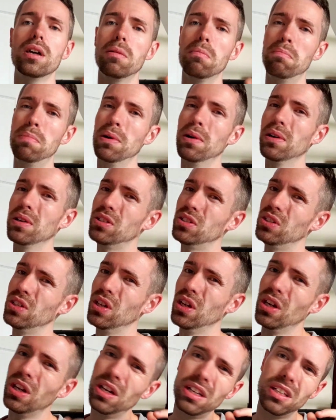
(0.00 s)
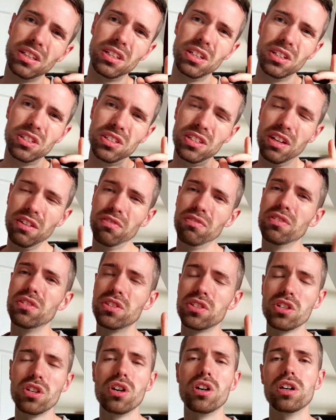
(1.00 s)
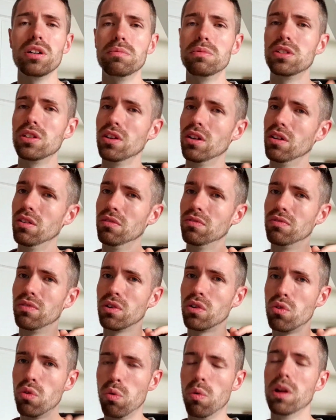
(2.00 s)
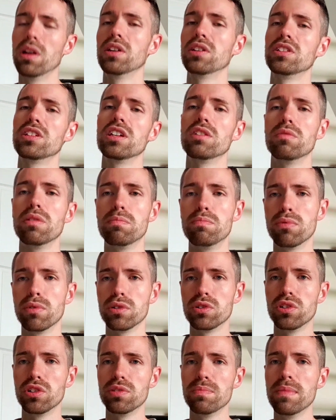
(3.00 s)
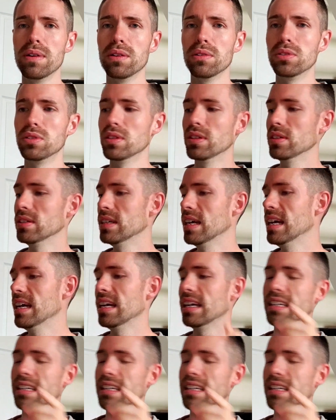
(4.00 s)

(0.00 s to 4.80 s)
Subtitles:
But there's different types of quality with brushless motors.